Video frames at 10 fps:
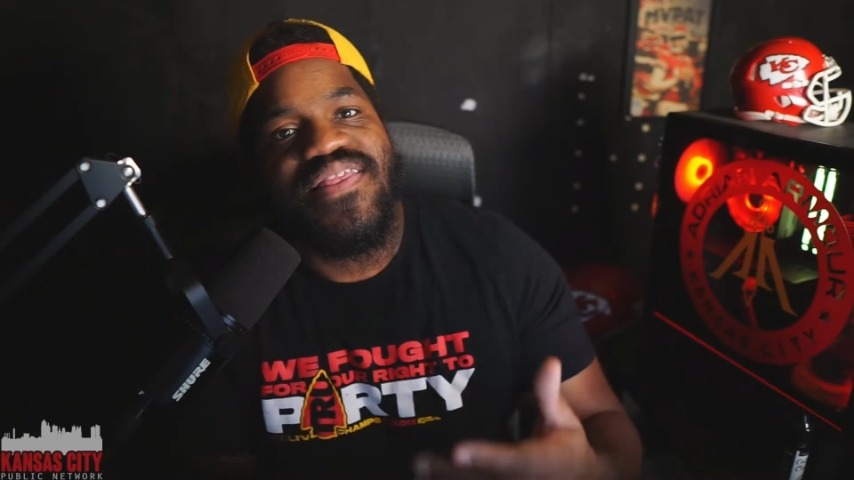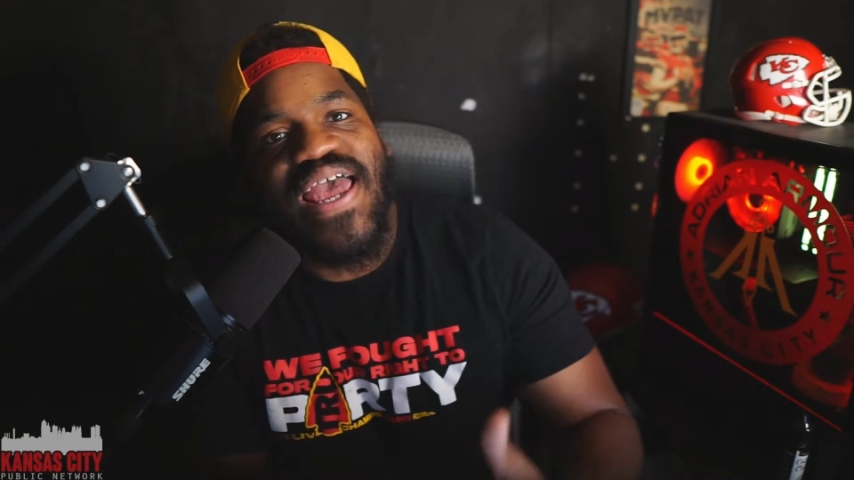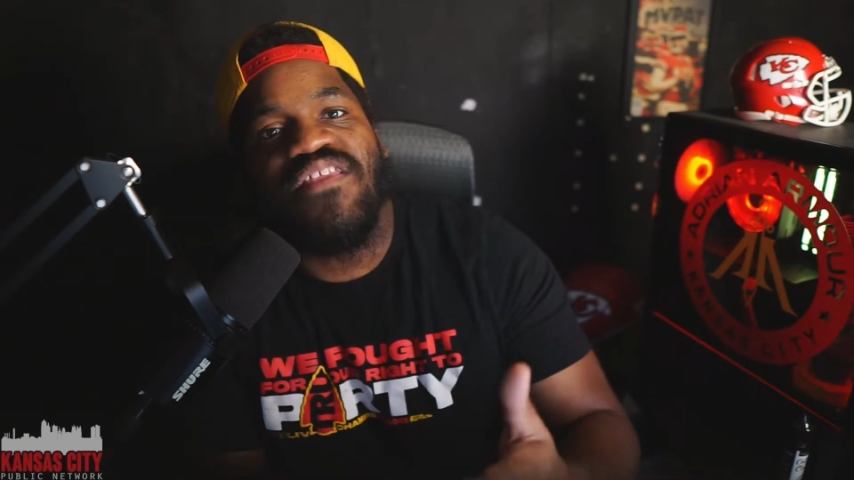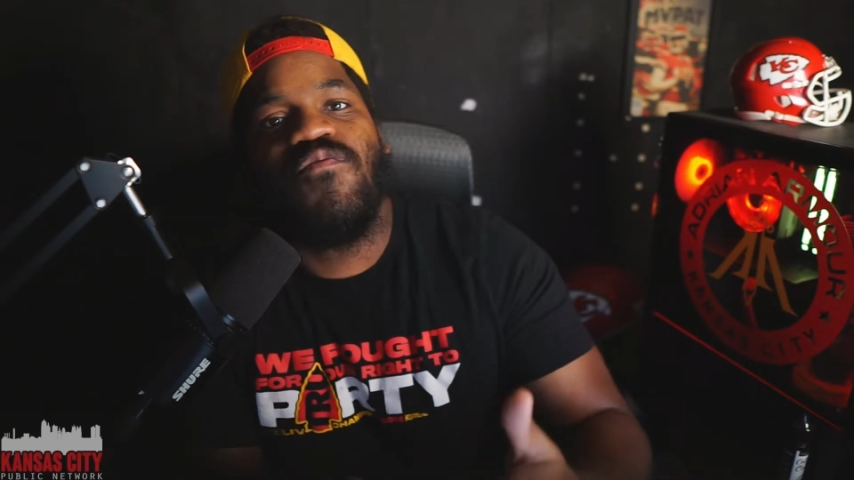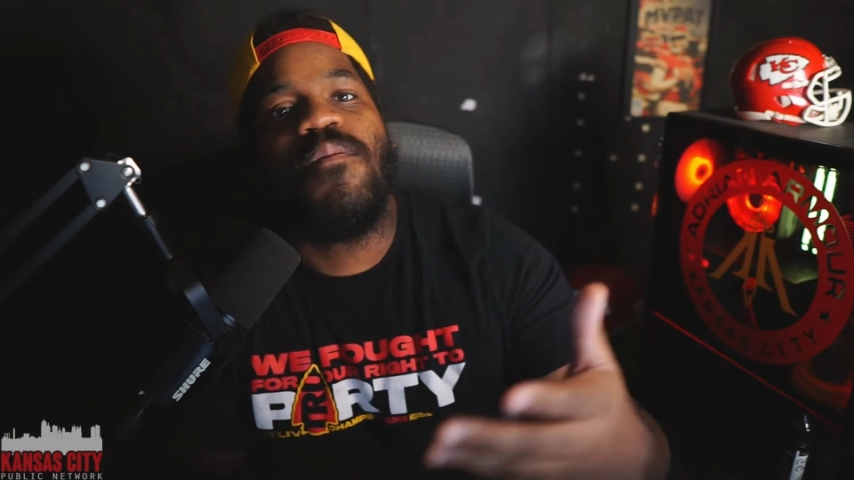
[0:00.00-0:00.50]

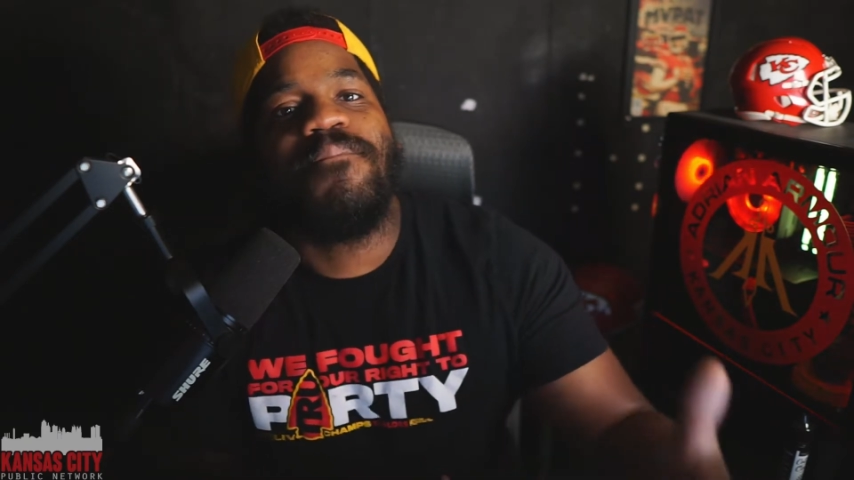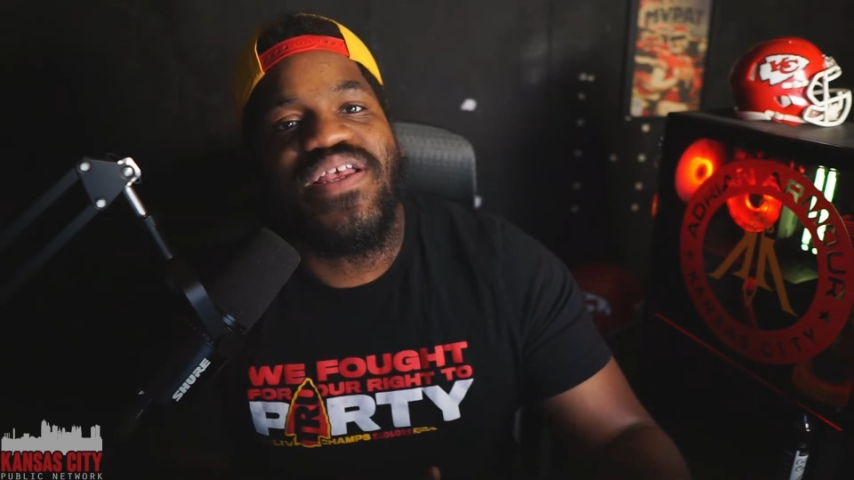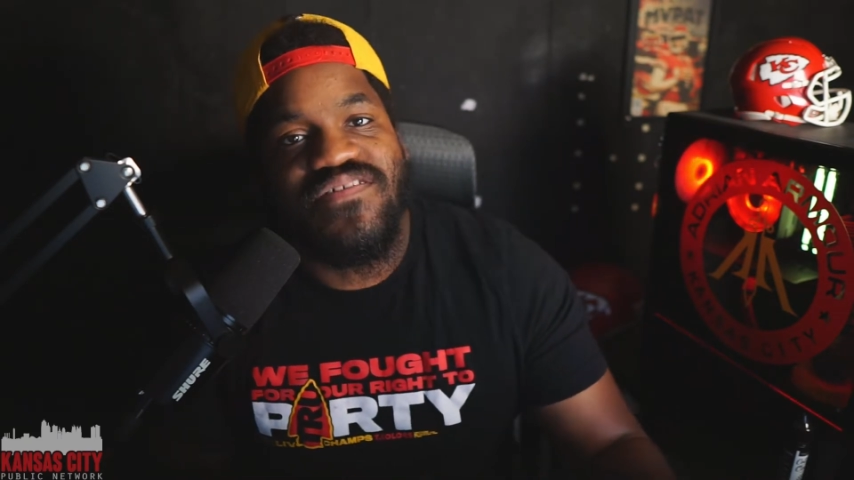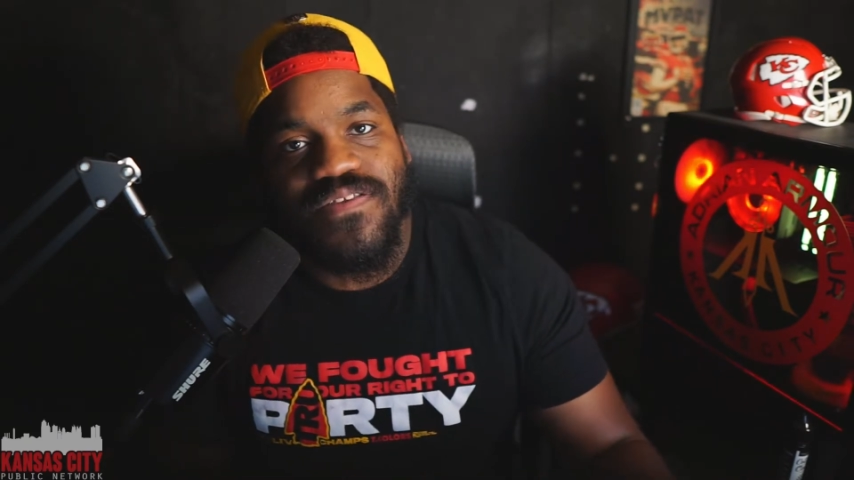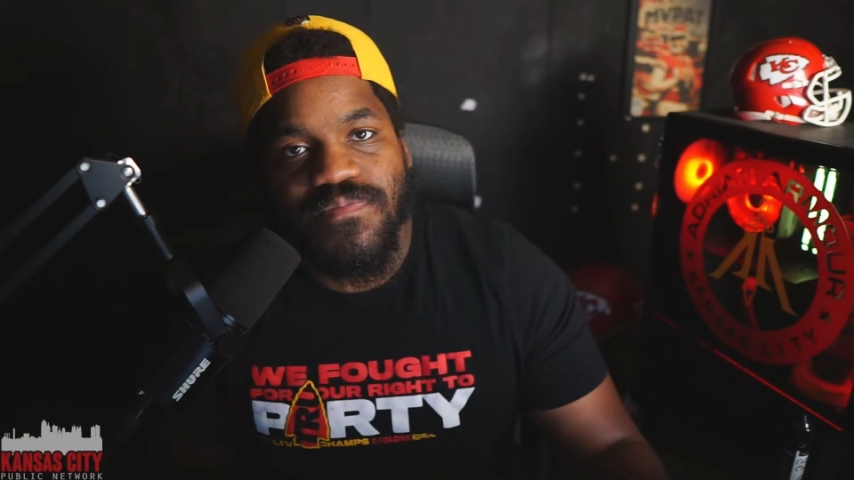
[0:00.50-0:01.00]
That's what
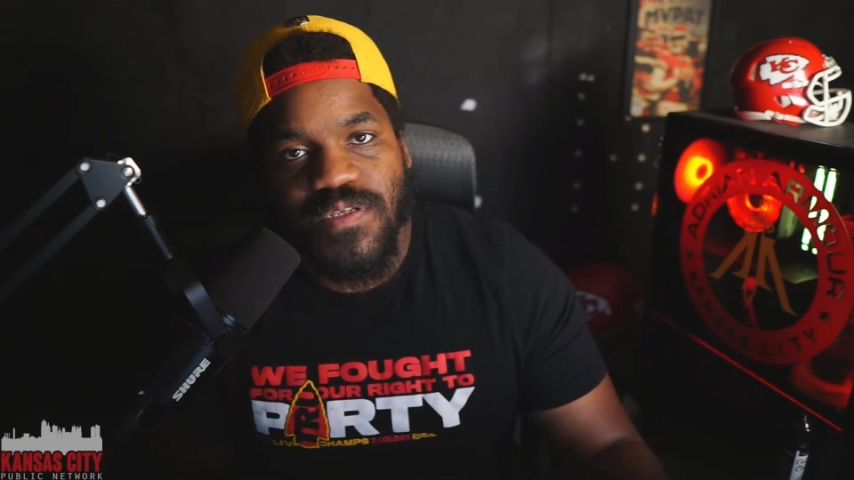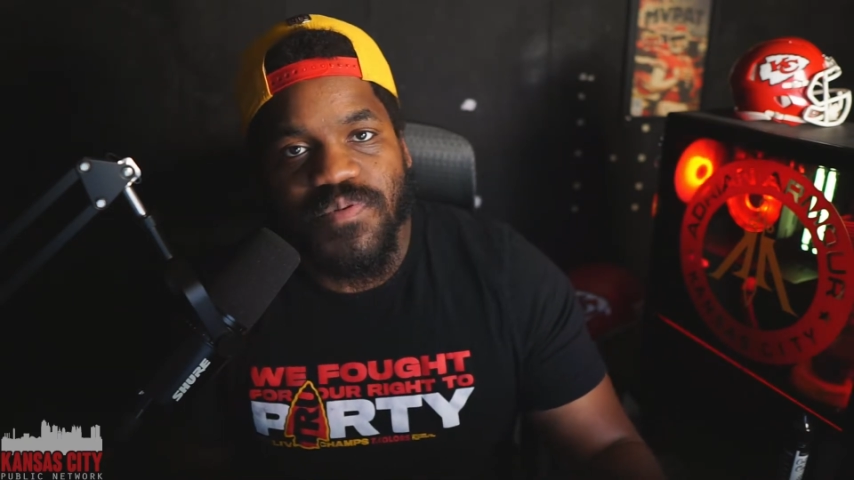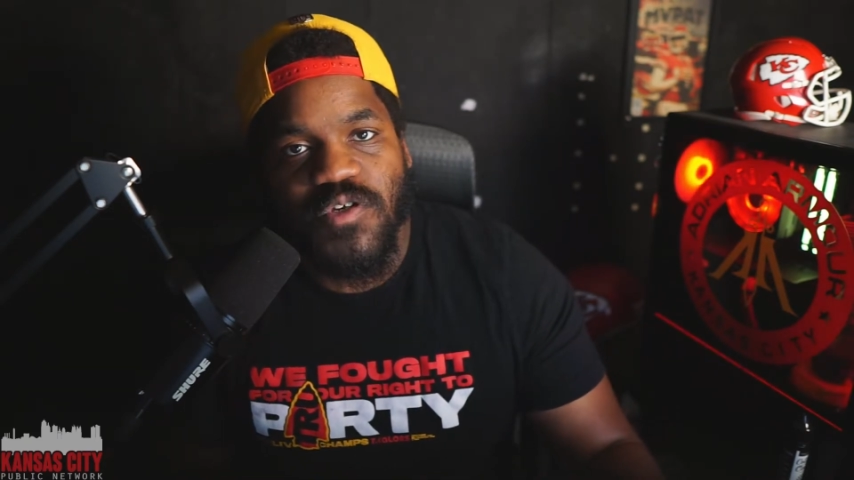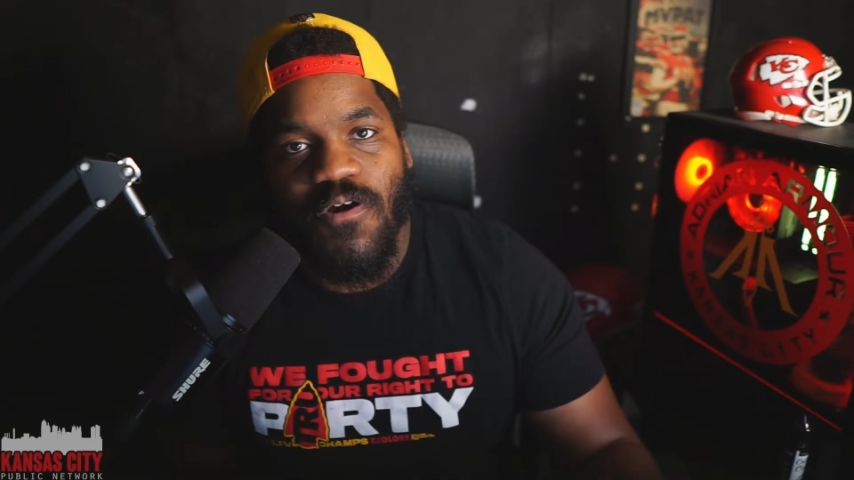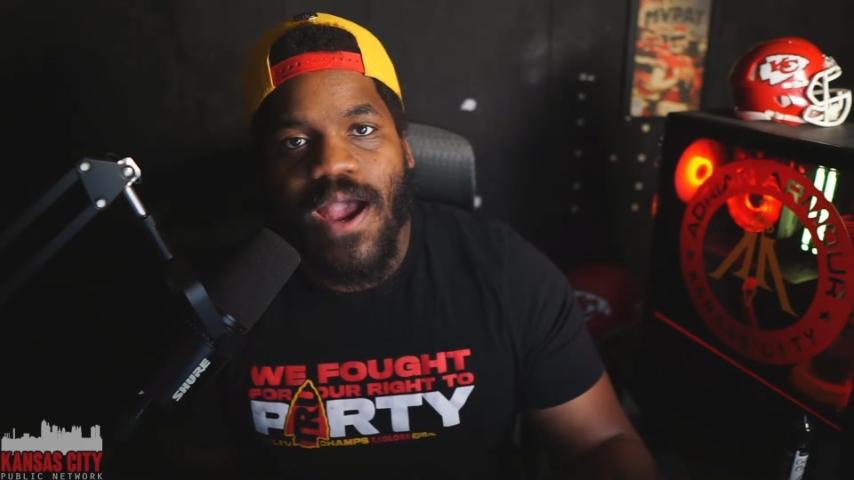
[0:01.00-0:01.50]
makes them
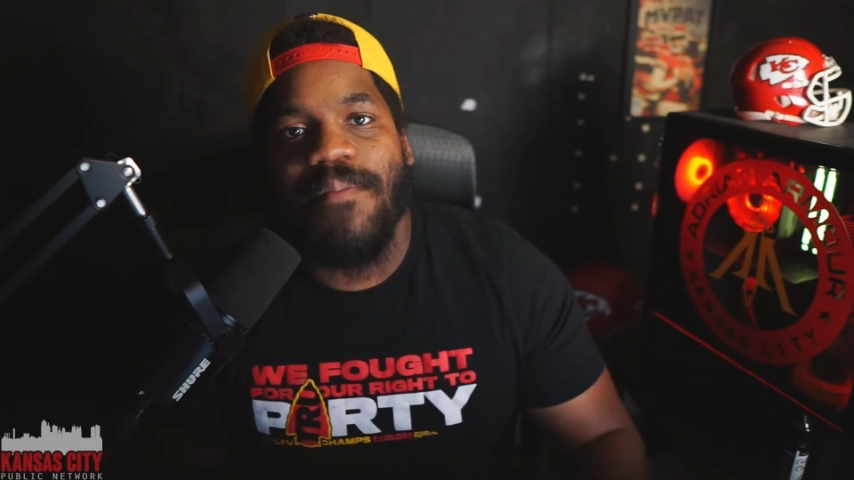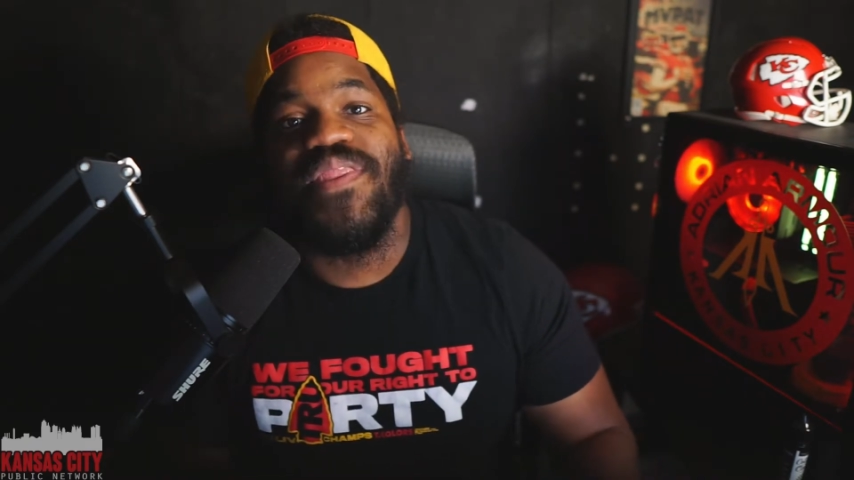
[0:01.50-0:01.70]
subscribe.